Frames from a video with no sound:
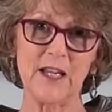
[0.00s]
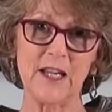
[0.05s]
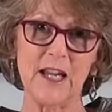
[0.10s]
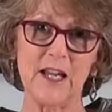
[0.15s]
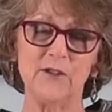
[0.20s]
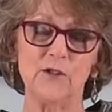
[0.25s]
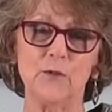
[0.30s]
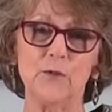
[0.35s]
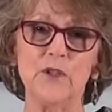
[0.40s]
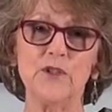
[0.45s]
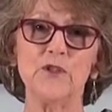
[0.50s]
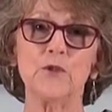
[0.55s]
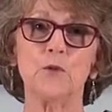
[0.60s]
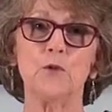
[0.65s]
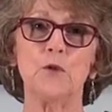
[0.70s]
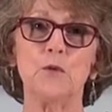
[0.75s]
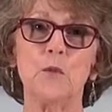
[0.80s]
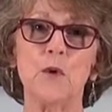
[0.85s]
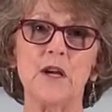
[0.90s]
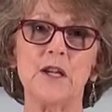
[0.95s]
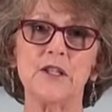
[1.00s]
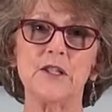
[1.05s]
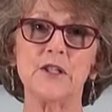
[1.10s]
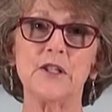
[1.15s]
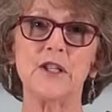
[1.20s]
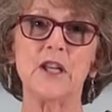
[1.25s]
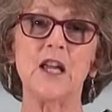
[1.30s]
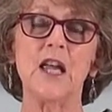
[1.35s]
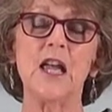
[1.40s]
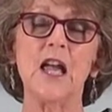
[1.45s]
And the ritual
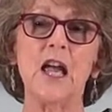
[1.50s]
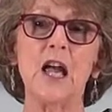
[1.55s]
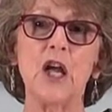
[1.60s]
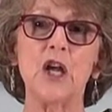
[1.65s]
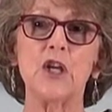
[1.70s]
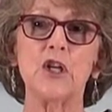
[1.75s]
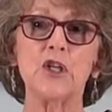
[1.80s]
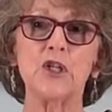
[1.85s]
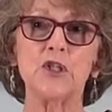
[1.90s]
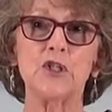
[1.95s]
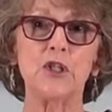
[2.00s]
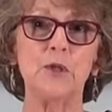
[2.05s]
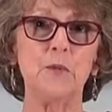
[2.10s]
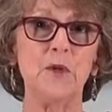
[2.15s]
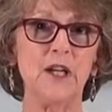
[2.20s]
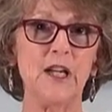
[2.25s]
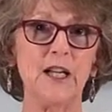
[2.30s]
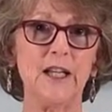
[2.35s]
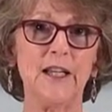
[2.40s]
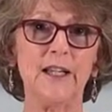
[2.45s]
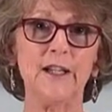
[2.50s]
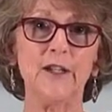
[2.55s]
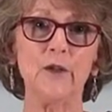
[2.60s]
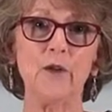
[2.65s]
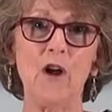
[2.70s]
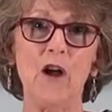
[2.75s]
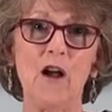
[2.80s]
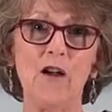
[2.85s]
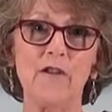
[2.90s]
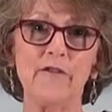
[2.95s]
was she would clear
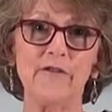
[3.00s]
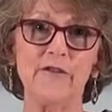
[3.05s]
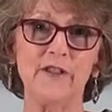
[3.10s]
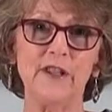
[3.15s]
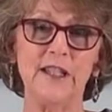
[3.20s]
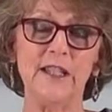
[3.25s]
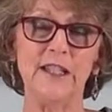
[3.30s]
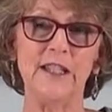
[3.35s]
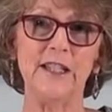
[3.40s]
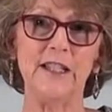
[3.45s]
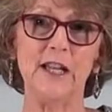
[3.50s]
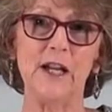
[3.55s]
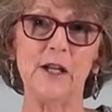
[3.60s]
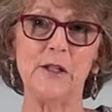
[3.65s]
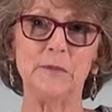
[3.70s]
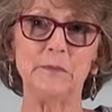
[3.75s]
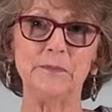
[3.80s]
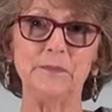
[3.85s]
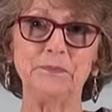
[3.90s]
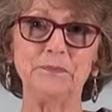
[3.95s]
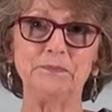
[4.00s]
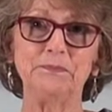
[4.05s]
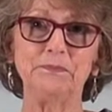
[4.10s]
off the um,